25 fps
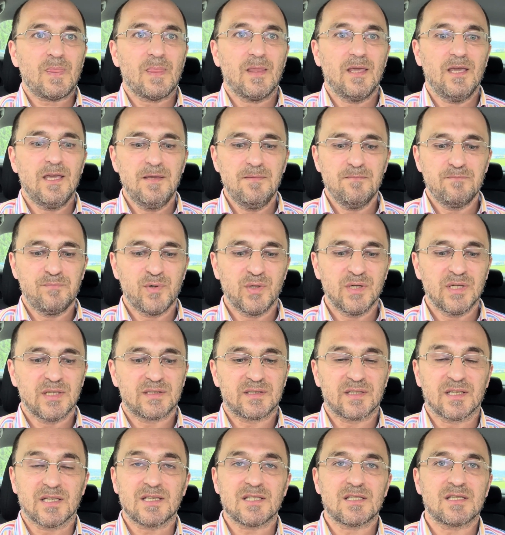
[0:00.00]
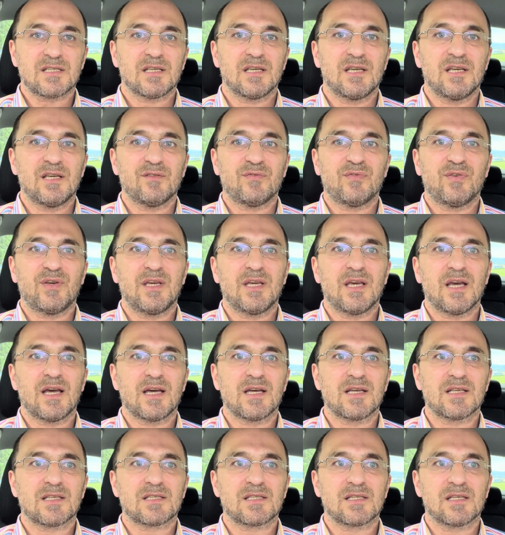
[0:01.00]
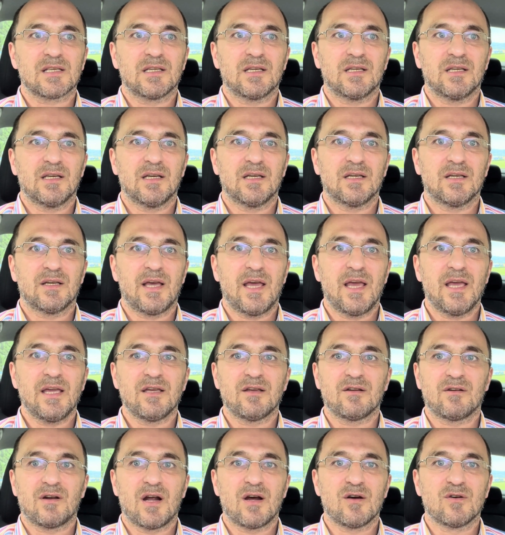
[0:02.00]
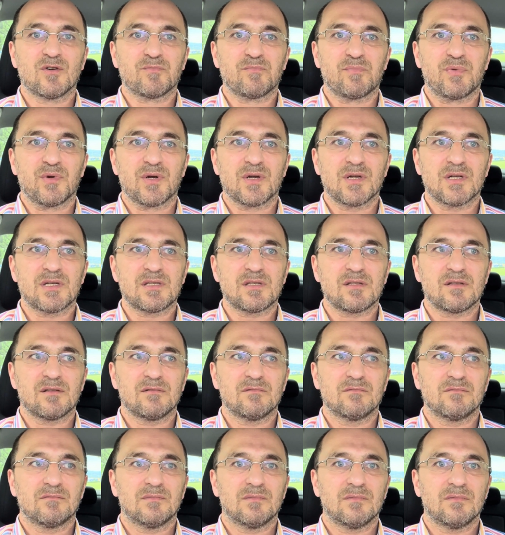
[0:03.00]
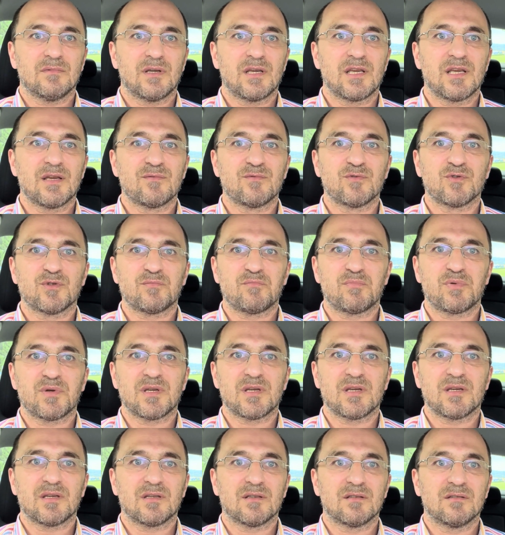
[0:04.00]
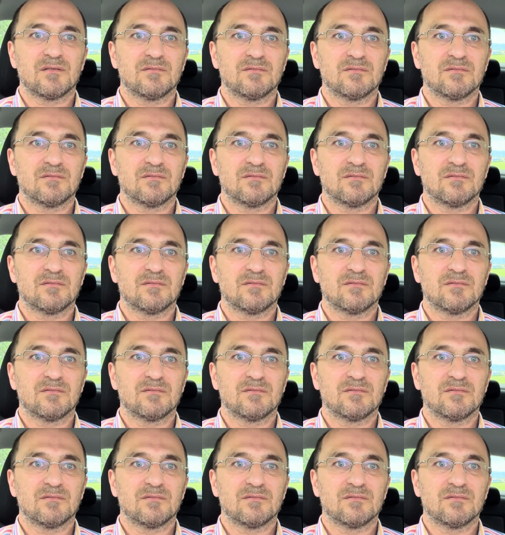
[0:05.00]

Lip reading: in politics, if he has an anger outburst, he would be